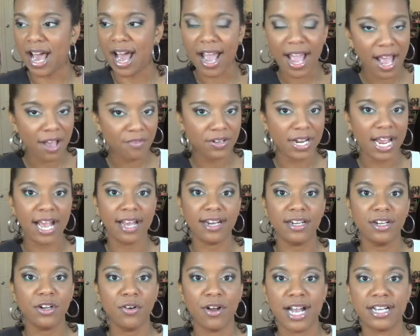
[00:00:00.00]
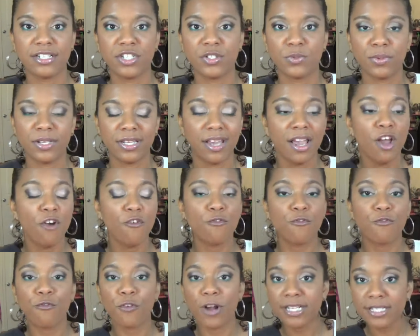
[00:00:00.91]
I haven't had any crashes with it.
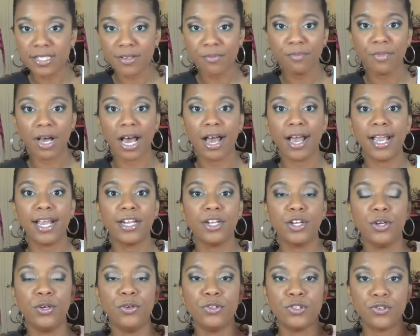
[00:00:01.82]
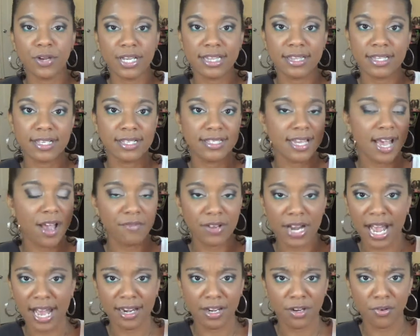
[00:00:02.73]
Friends of mine who drink this
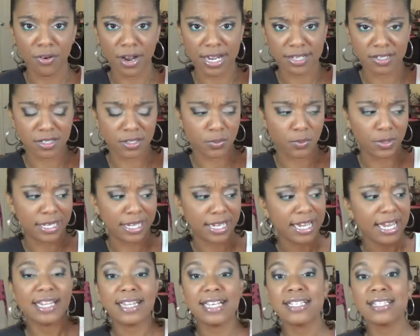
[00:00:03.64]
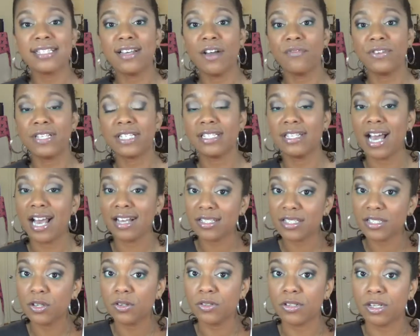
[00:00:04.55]
haven't had any crashes with it. This stuff is not
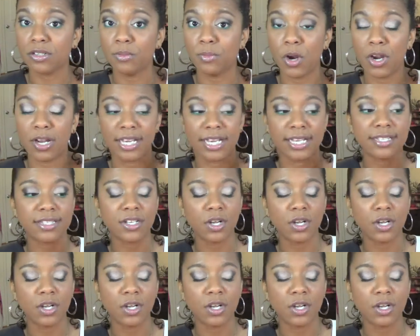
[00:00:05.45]
sold on the market.